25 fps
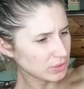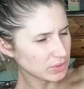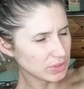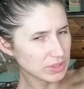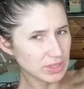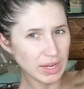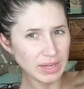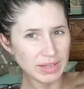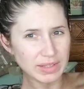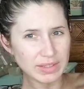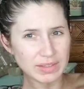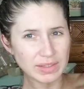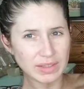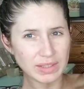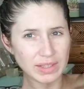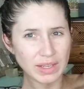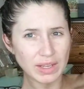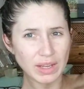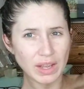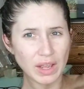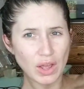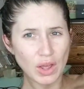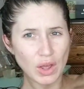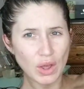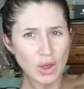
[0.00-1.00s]
nicely
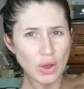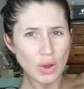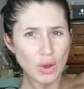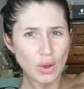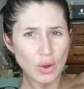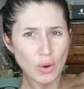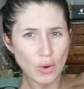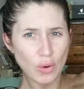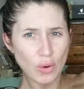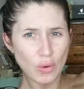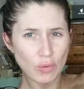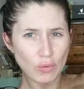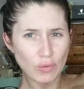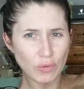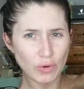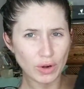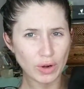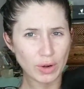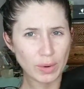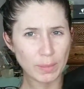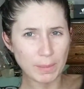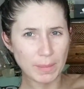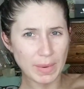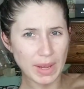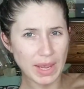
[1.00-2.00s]
over
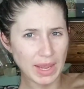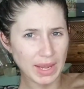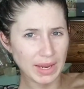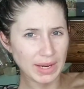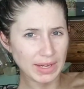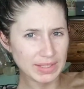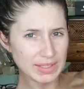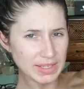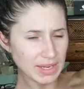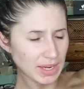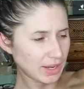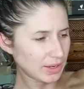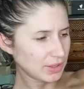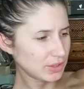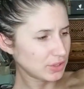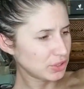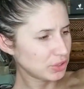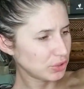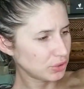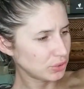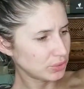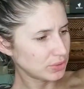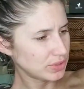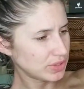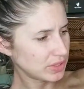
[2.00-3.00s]
my
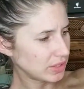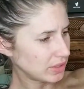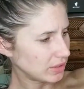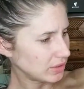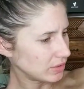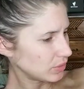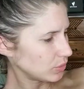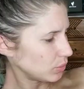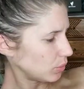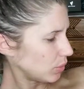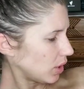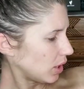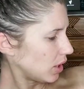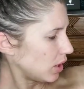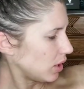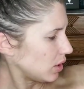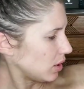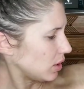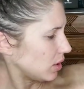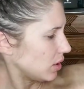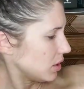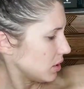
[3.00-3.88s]
tattoos as well.